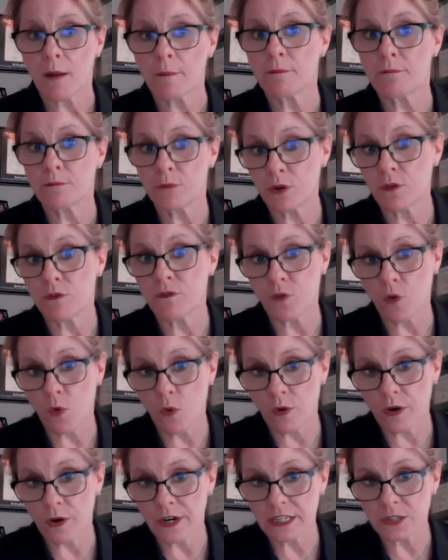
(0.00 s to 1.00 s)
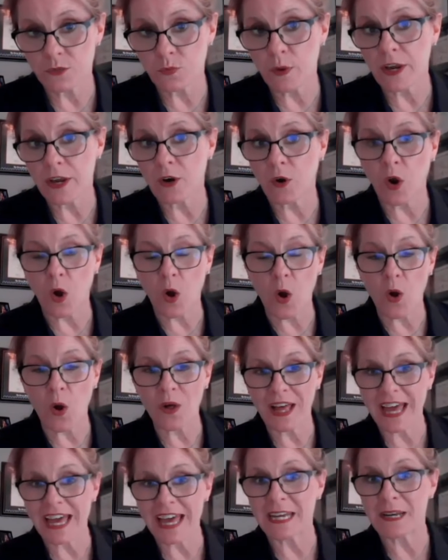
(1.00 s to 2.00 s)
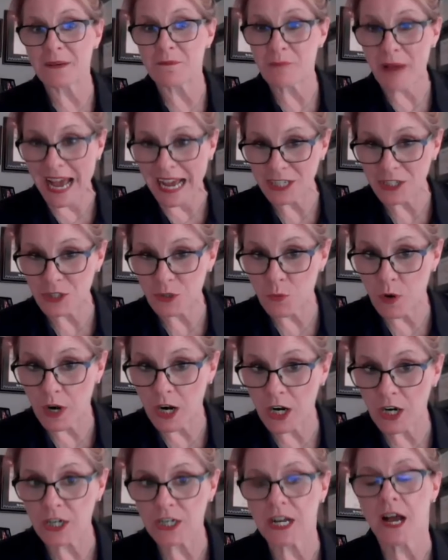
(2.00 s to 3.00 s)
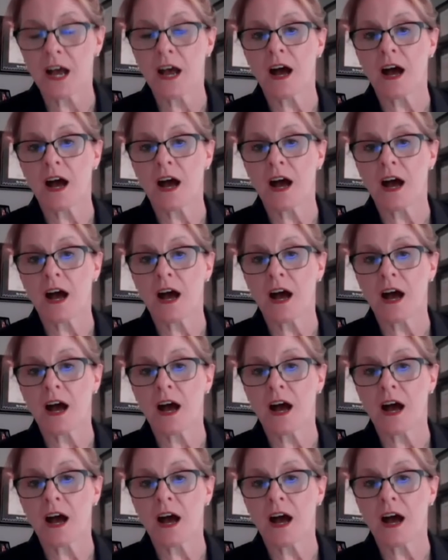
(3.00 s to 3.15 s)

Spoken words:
move forward, as we are all headed back to work